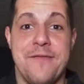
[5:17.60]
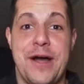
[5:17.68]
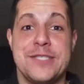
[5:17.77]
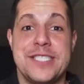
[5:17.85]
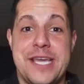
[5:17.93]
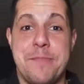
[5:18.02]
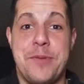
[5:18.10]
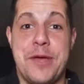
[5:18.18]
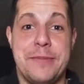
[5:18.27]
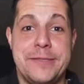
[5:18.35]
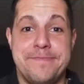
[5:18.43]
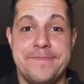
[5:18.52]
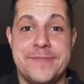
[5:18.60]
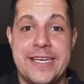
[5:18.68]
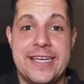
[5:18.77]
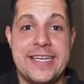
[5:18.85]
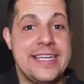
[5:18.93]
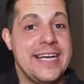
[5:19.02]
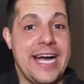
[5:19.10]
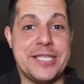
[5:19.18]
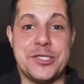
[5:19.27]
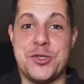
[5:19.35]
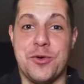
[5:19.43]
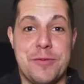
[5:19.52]
If I was Sam Pittman, I'd
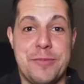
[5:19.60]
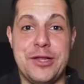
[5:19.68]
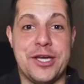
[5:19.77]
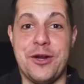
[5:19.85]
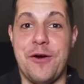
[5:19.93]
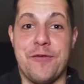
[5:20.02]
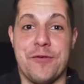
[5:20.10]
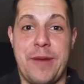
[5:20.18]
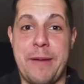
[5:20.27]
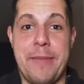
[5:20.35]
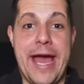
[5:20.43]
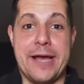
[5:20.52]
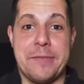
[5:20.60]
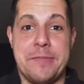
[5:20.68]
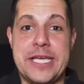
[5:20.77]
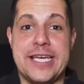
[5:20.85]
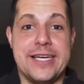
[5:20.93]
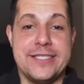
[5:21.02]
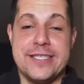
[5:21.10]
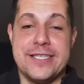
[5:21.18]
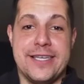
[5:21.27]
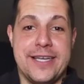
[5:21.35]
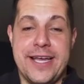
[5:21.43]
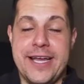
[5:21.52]
sort of be looking over my back because
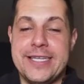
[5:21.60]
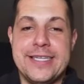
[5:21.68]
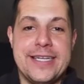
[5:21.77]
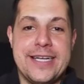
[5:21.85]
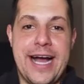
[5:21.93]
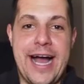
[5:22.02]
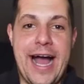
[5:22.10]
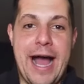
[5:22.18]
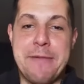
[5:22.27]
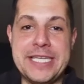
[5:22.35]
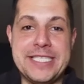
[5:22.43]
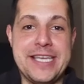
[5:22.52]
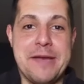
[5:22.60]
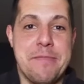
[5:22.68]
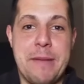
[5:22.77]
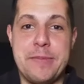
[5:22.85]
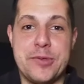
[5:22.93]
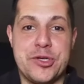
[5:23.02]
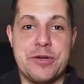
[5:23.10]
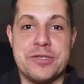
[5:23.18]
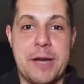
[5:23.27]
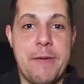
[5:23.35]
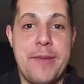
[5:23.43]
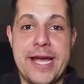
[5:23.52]
uh, I'm not saying Bobby Petrino's
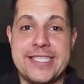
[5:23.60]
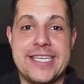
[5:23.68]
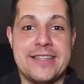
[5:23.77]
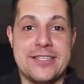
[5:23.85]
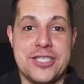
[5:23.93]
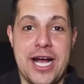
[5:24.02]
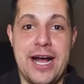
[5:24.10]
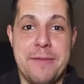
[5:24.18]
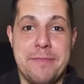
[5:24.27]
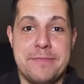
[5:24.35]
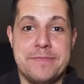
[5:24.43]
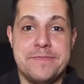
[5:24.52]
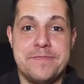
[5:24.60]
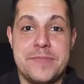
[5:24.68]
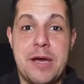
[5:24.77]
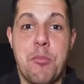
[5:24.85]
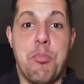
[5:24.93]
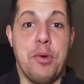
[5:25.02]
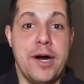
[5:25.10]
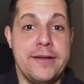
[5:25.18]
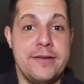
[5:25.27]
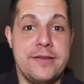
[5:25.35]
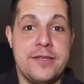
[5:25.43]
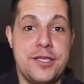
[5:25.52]
coming back to get the job,
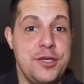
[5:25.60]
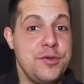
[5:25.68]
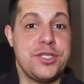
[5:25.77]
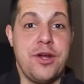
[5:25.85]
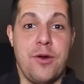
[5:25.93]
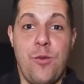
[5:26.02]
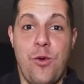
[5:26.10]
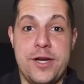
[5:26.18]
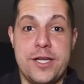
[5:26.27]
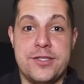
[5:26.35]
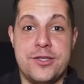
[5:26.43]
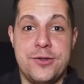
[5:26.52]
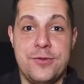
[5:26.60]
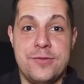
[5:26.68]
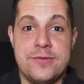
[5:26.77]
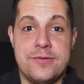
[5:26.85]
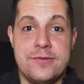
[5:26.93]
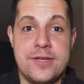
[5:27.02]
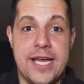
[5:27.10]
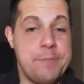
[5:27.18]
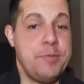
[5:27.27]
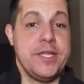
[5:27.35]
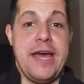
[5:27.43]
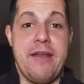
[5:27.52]
but you start one and two,
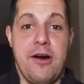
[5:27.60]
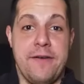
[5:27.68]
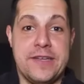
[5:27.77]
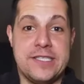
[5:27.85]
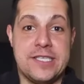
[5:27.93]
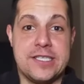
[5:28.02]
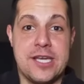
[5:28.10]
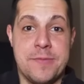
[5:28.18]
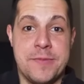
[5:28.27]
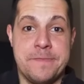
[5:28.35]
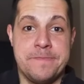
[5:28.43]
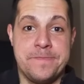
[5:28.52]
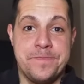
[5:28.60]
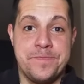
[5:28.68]
but that offense is humming.